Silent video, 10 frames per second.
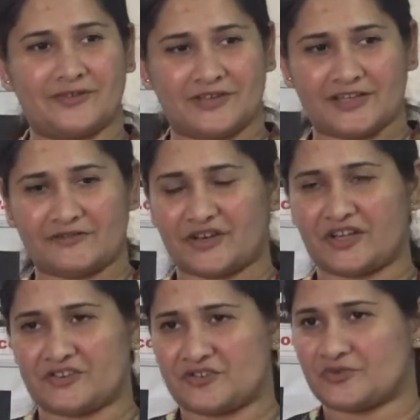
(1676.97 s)

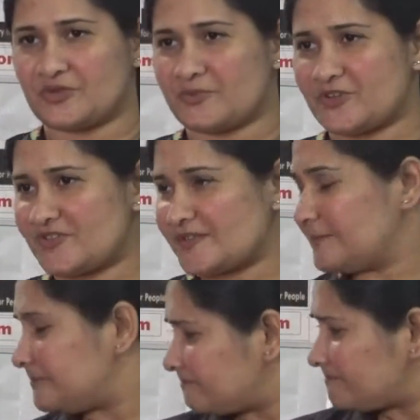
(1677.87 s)
delivering it to the person.
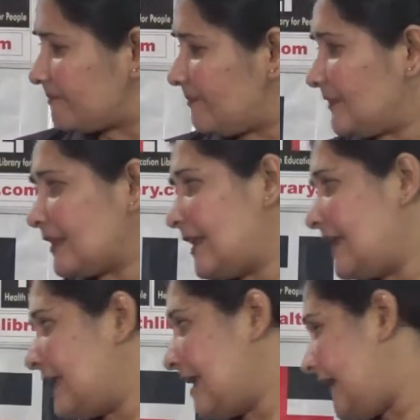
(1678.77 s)

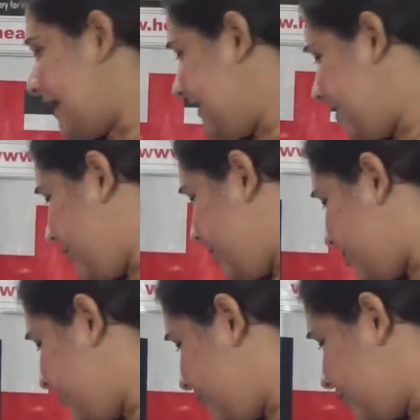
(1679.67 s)
And they
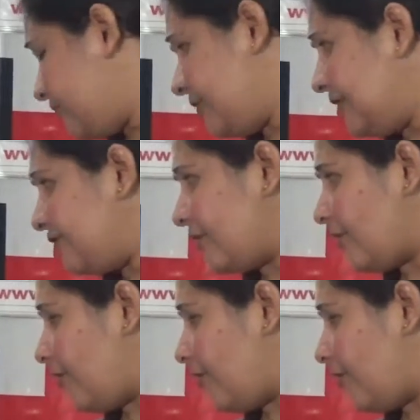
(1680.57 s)
work beautifully for